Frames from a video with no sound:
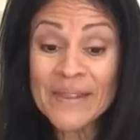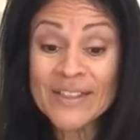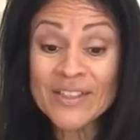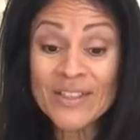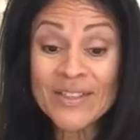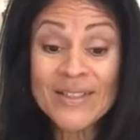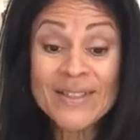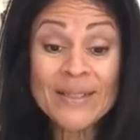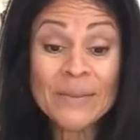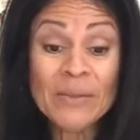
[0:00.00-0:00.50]

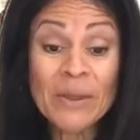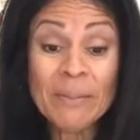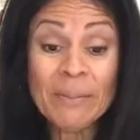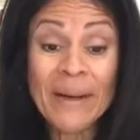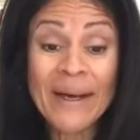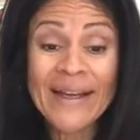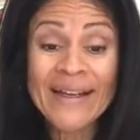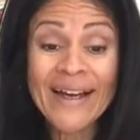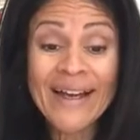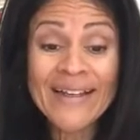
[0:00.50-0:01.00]
just some of
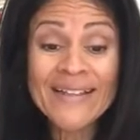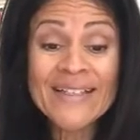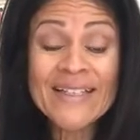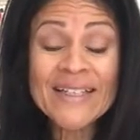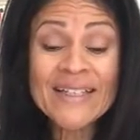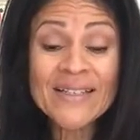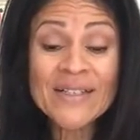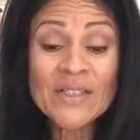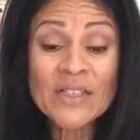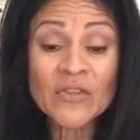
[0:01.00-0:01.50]
my
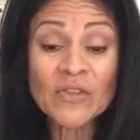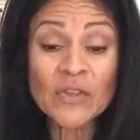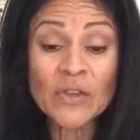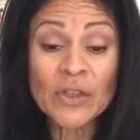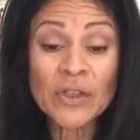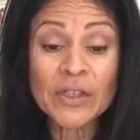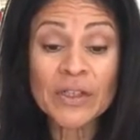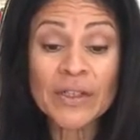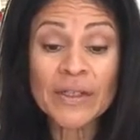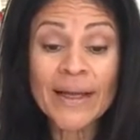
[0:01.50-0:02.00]
ideas
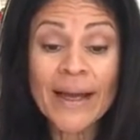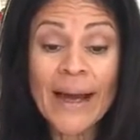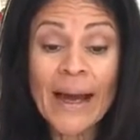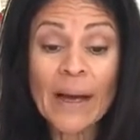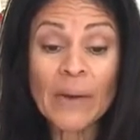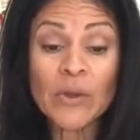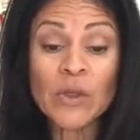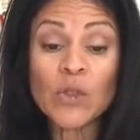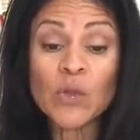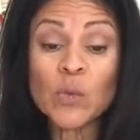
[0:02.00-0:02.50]
for
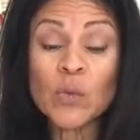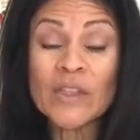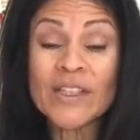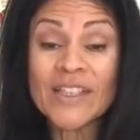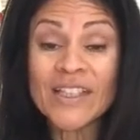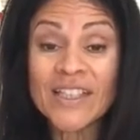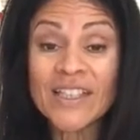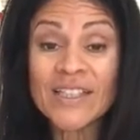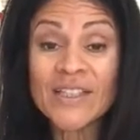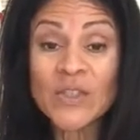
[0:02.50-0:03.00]
how do you
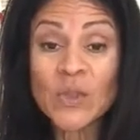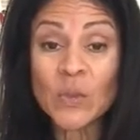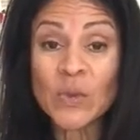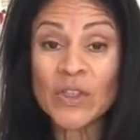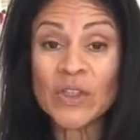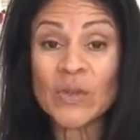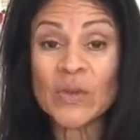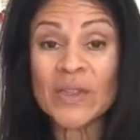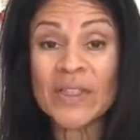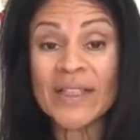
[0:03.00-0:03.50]
eat
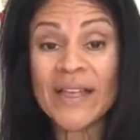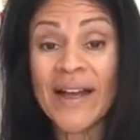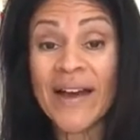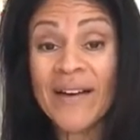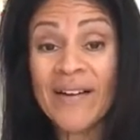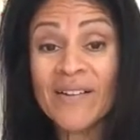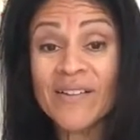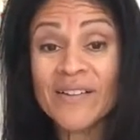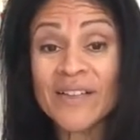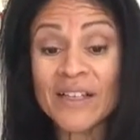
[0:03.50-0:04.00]
when you eat
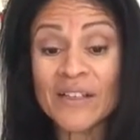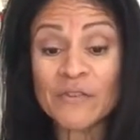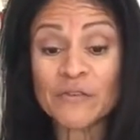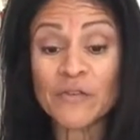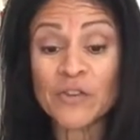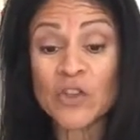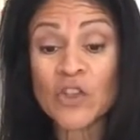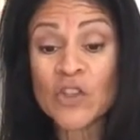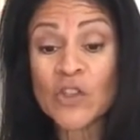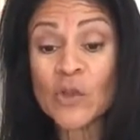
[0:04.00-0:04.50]
out,
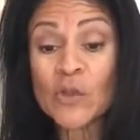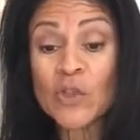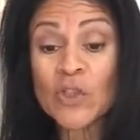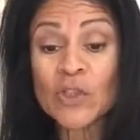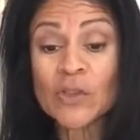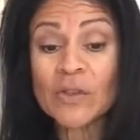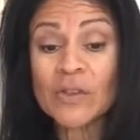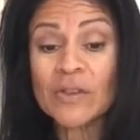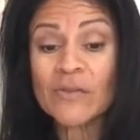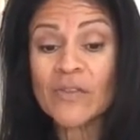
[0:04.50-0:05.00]
and for
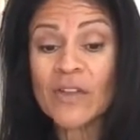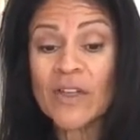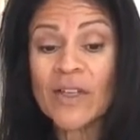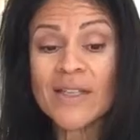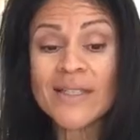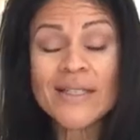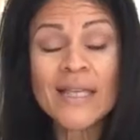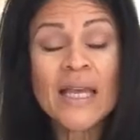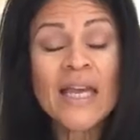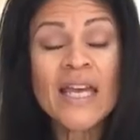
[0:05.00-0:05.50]
social
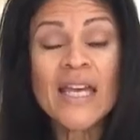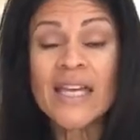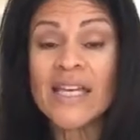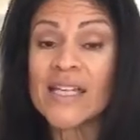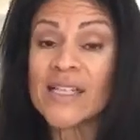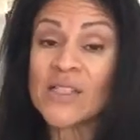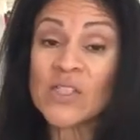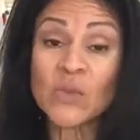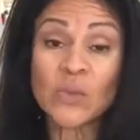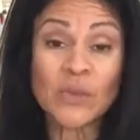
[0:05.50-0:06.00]
events.
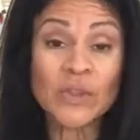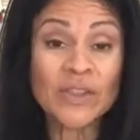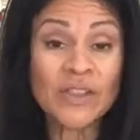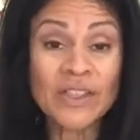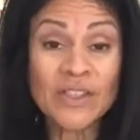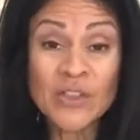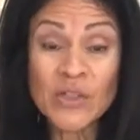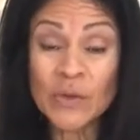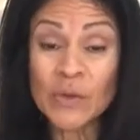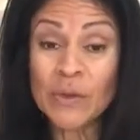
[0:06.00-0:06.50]
It's
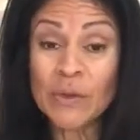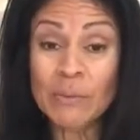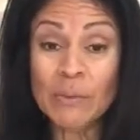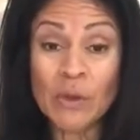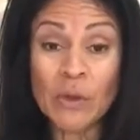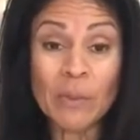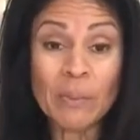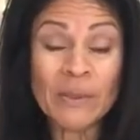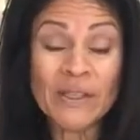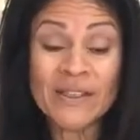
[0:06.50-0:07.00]
really
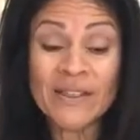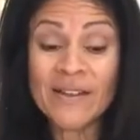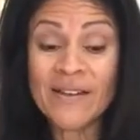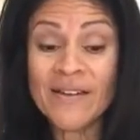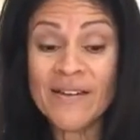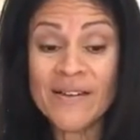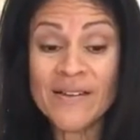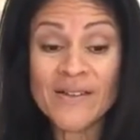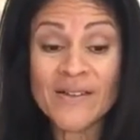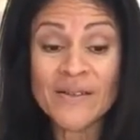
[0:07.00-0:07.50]
doable,
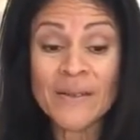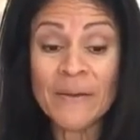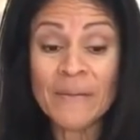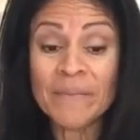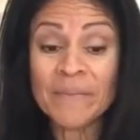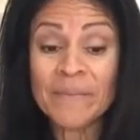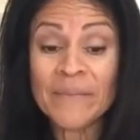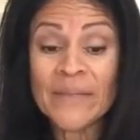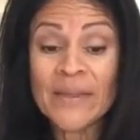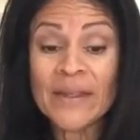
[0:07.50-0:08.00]
because
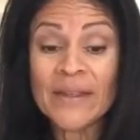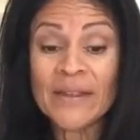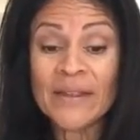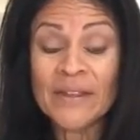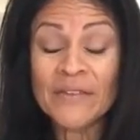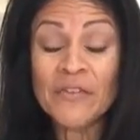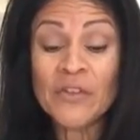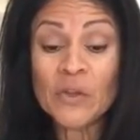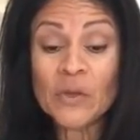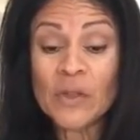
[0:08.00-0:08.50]

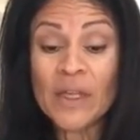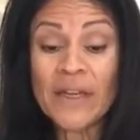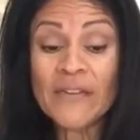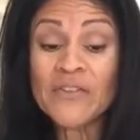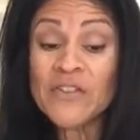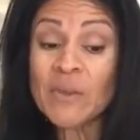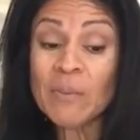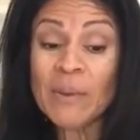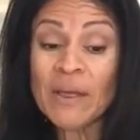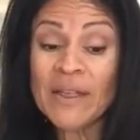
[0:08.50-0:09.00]
if your
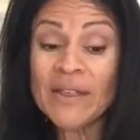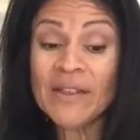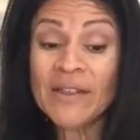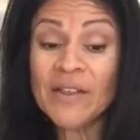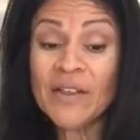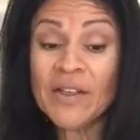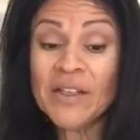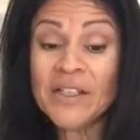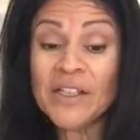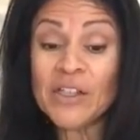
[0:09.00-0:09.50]
life
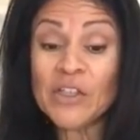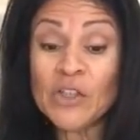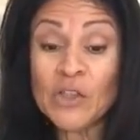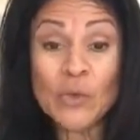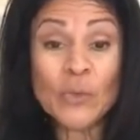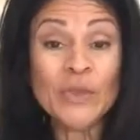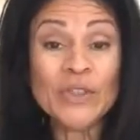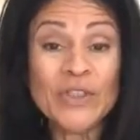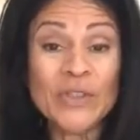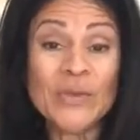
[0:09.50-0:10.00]
depended on it,
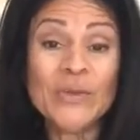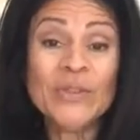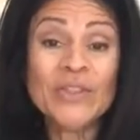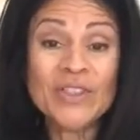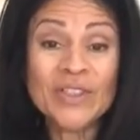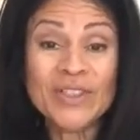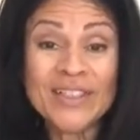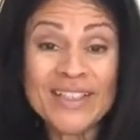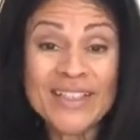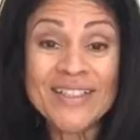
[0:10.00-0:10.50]
you would do
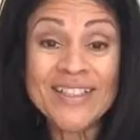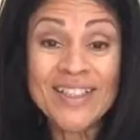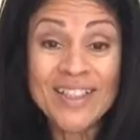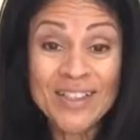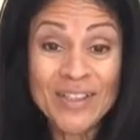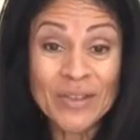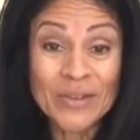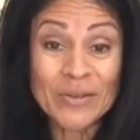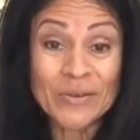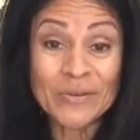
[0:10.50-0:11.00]
what you need
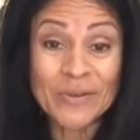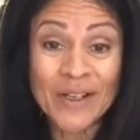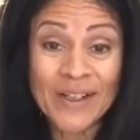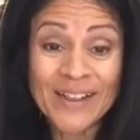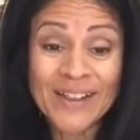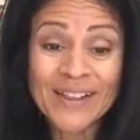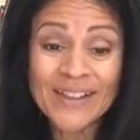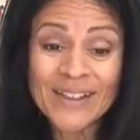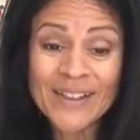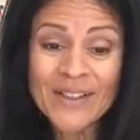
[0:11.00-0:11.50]
to do,
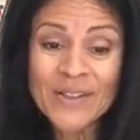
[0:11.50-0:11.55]
right?